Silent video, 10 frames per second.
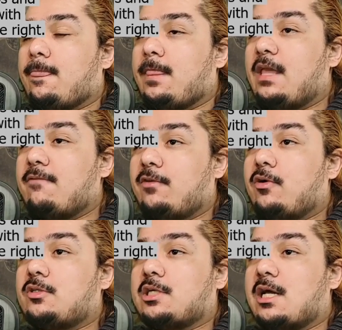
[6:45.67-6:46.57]

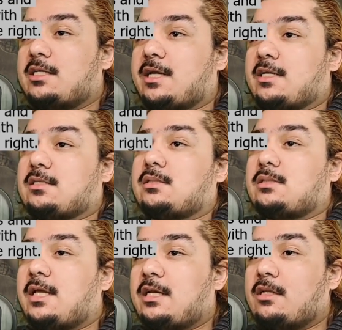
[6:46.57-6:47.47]
Influential contacts
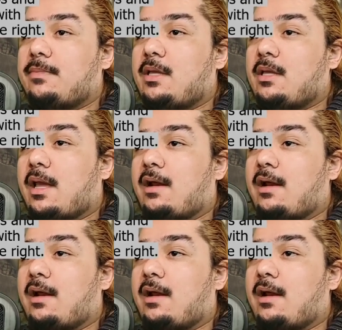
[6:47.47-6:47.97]
tend to be